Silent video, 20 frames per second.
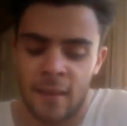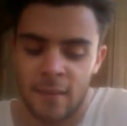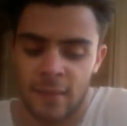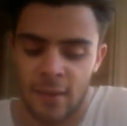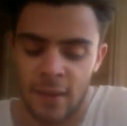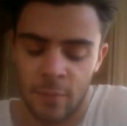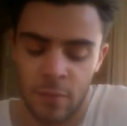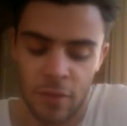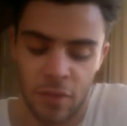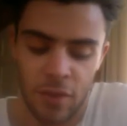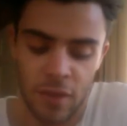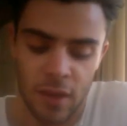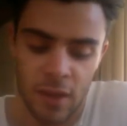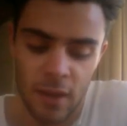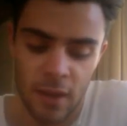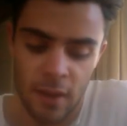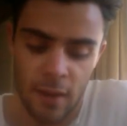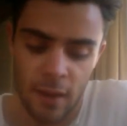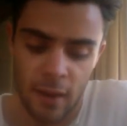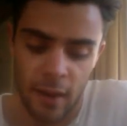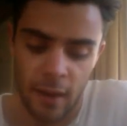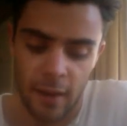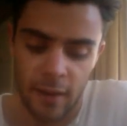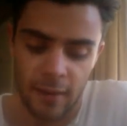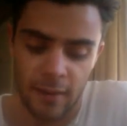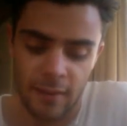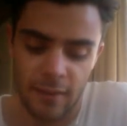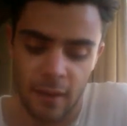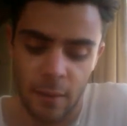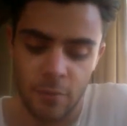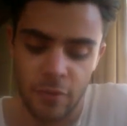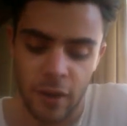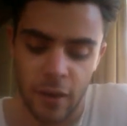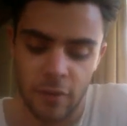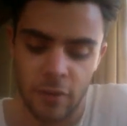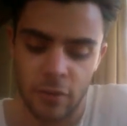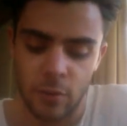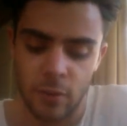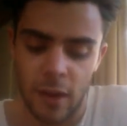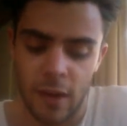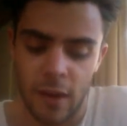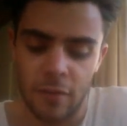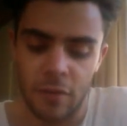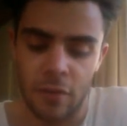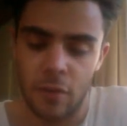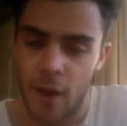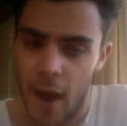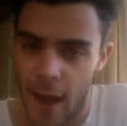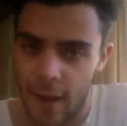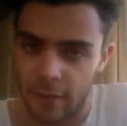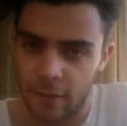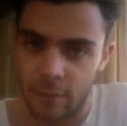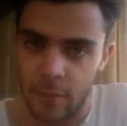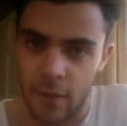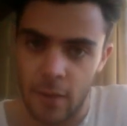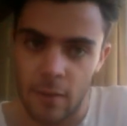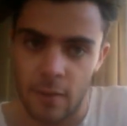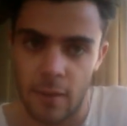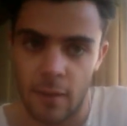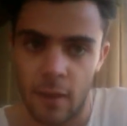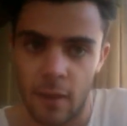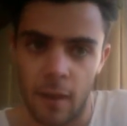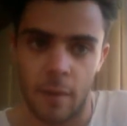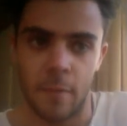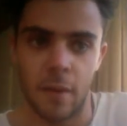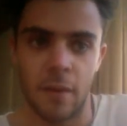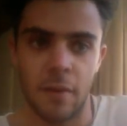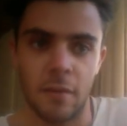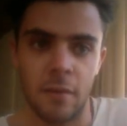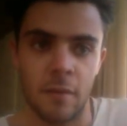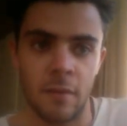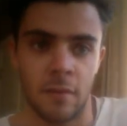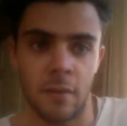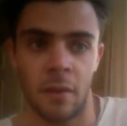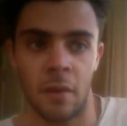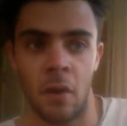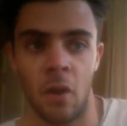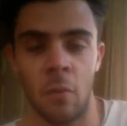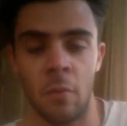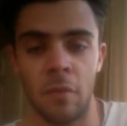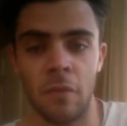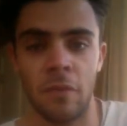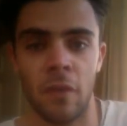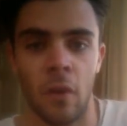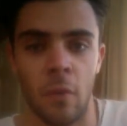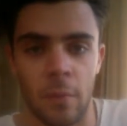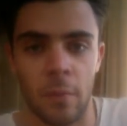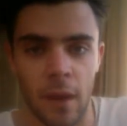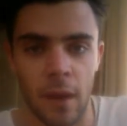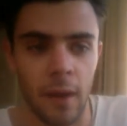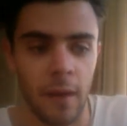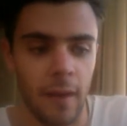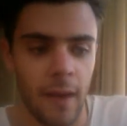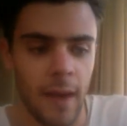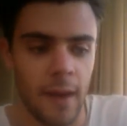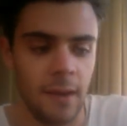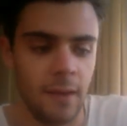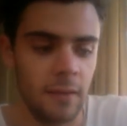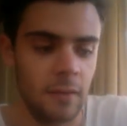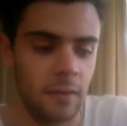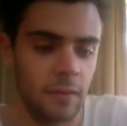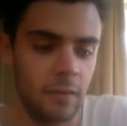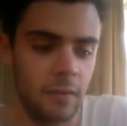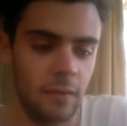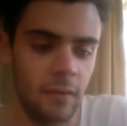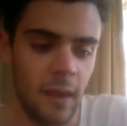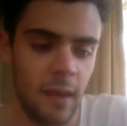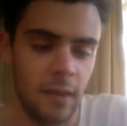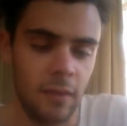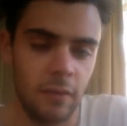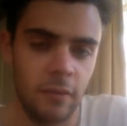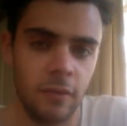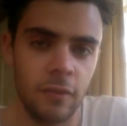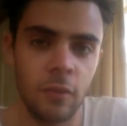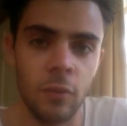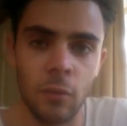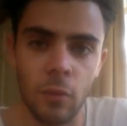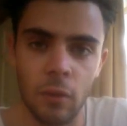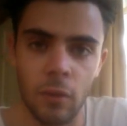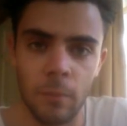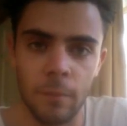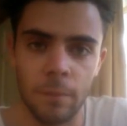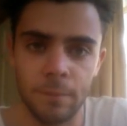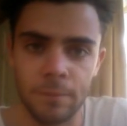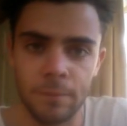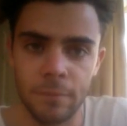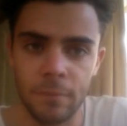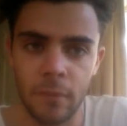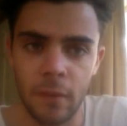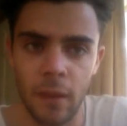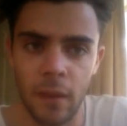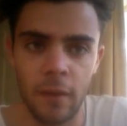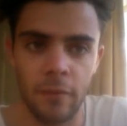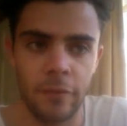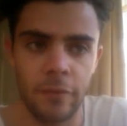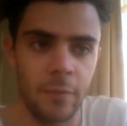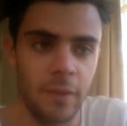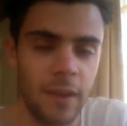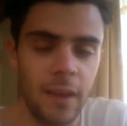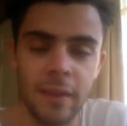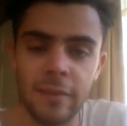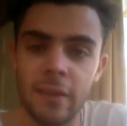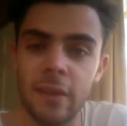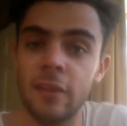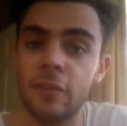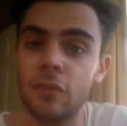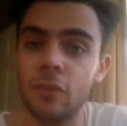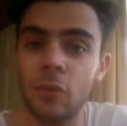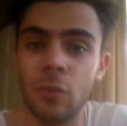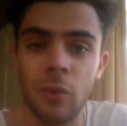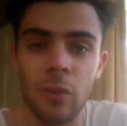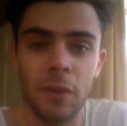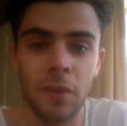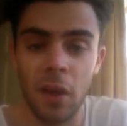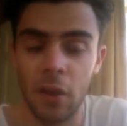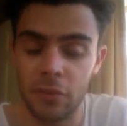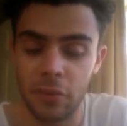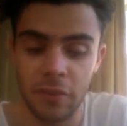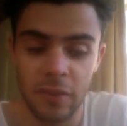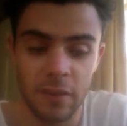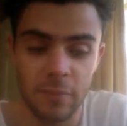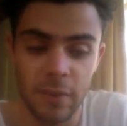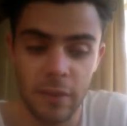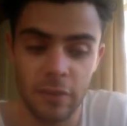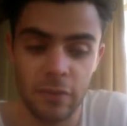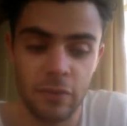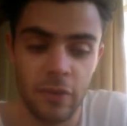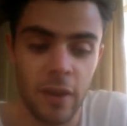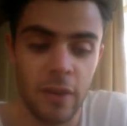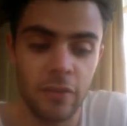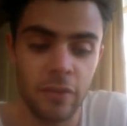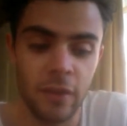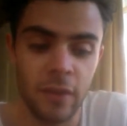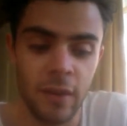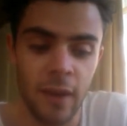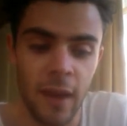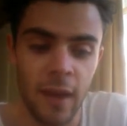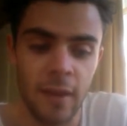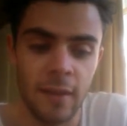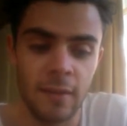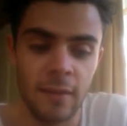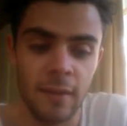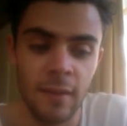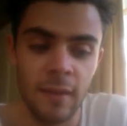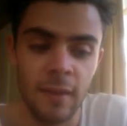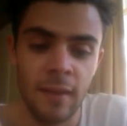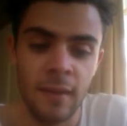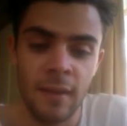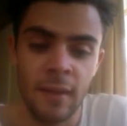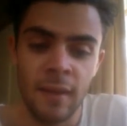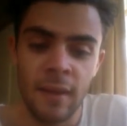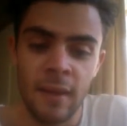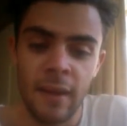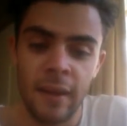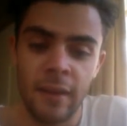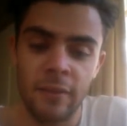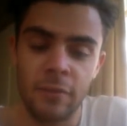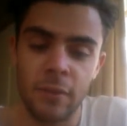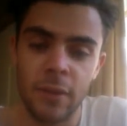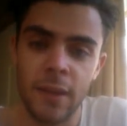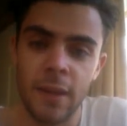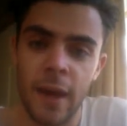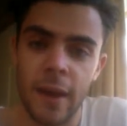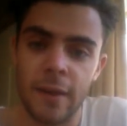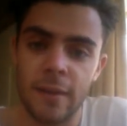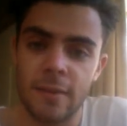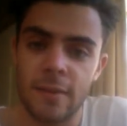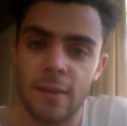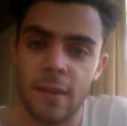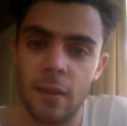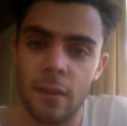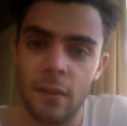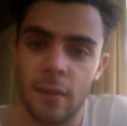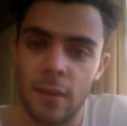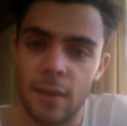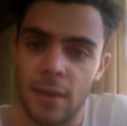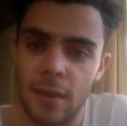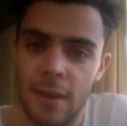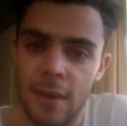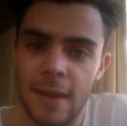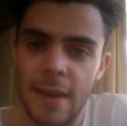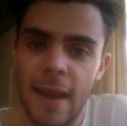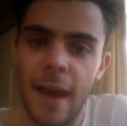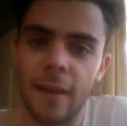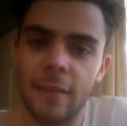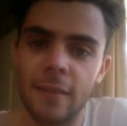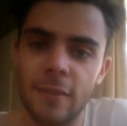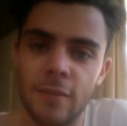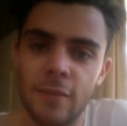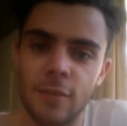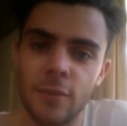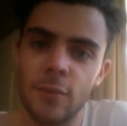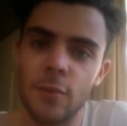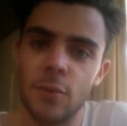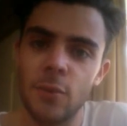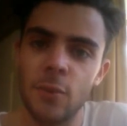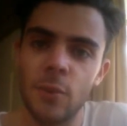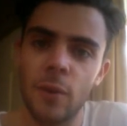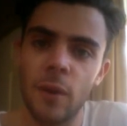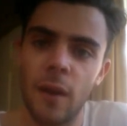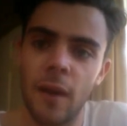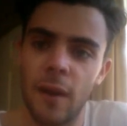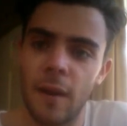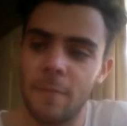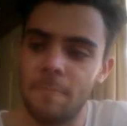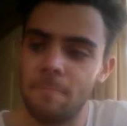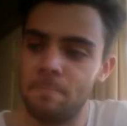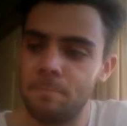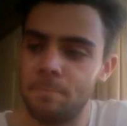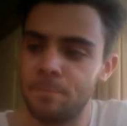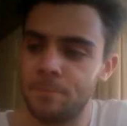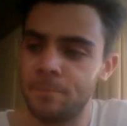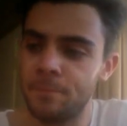Timothy uh, is subject to a lot of harassment um, and homophobia at his at his school. Uh, from the kids at his school and also the administration, and it's really not until he connects to um,